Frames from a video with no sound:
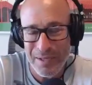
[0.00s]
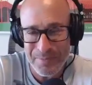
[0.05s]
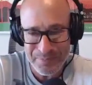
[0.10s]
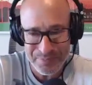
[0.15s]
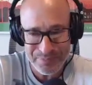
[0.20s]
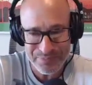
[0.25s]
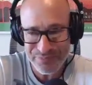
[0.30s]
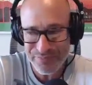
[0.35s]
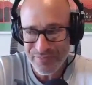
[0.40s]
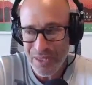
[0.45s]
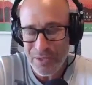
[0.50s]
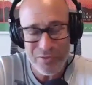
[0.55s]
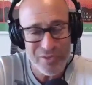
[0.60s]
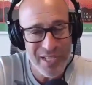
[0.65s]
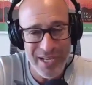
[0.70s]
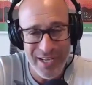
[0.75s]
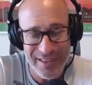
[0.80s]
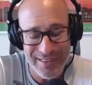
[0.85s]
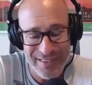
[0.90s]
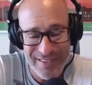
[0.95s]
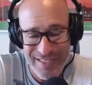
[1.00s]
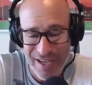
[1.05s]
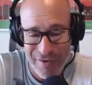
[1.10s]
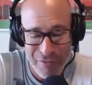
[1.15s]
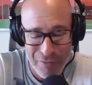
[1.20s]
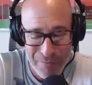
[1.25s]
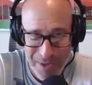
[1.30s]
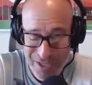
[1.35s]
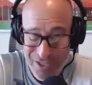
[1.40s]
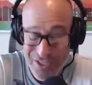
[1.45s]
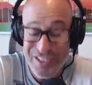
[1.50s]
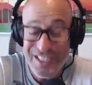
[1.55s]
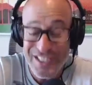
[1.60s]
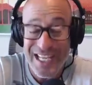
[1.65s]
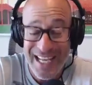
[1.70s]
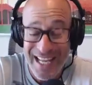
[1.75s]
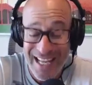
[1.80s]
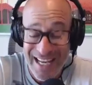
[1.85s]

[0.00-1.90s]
but I was getting these affirmations.